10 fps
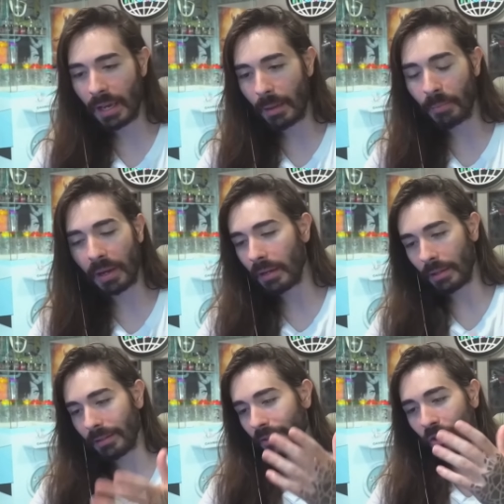But
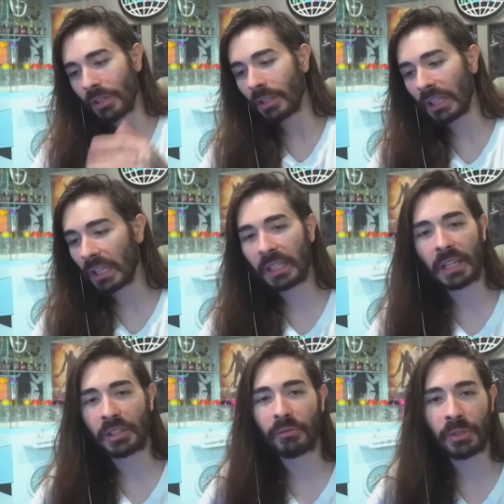she clearly
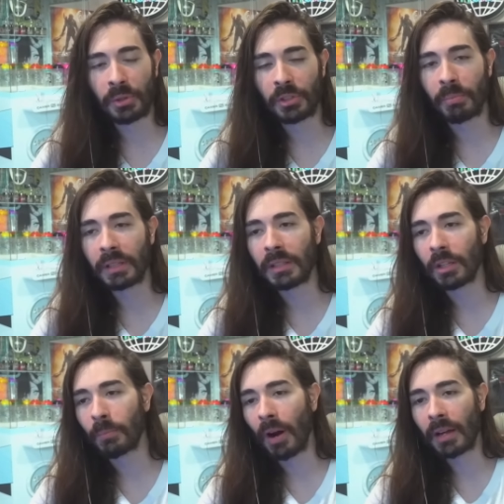doesn't view it as a big
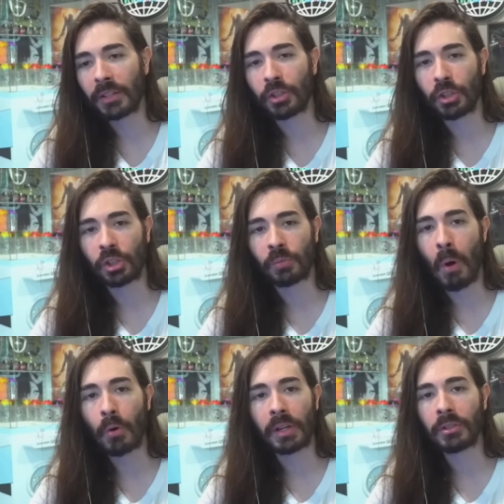deal, probably because she's
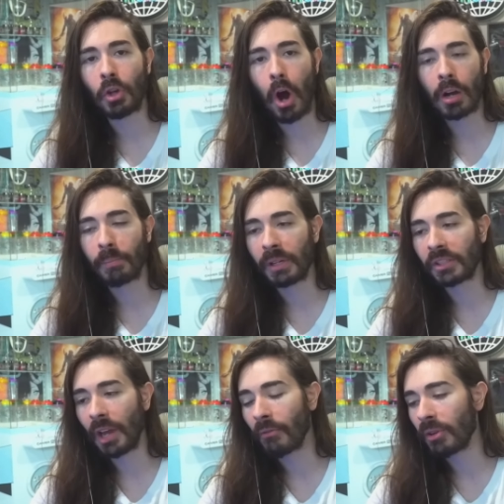smoking dog
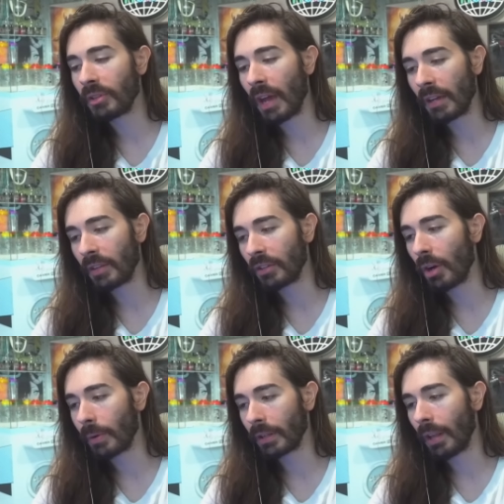piss every day and then
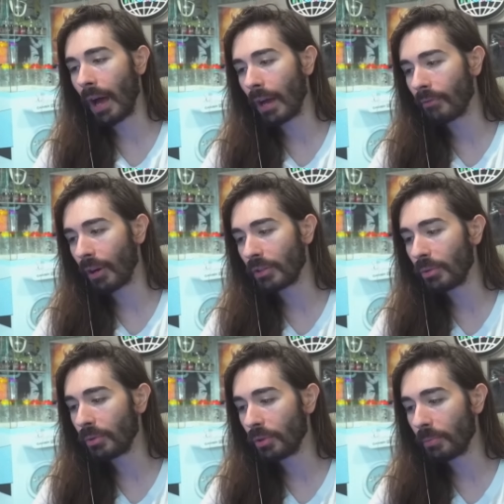going live on
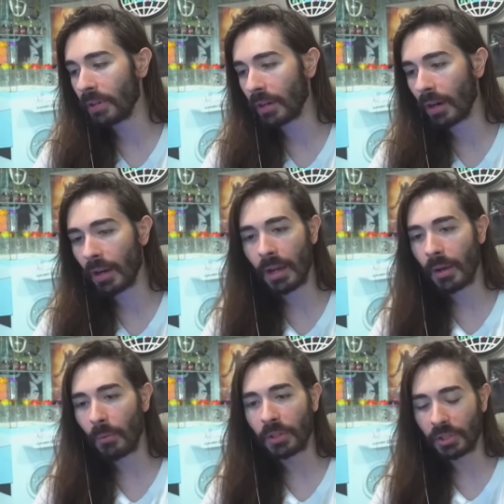YouTube here,
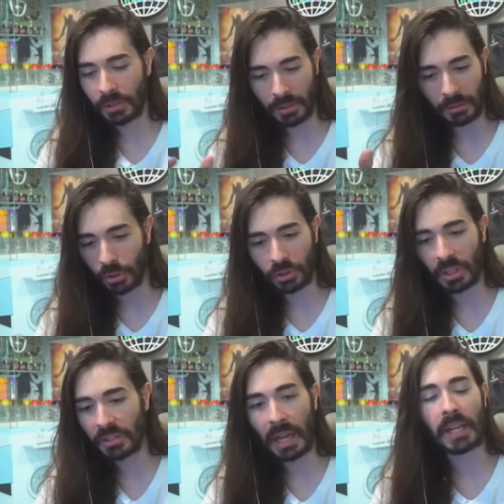which is just a
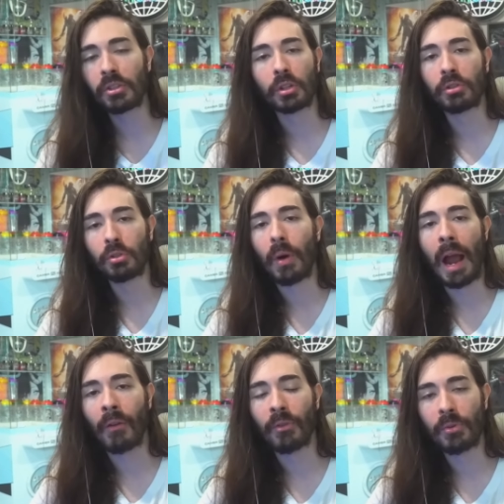danger to
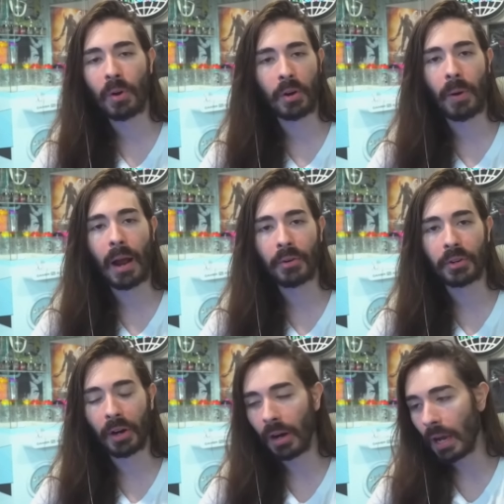everyone around her.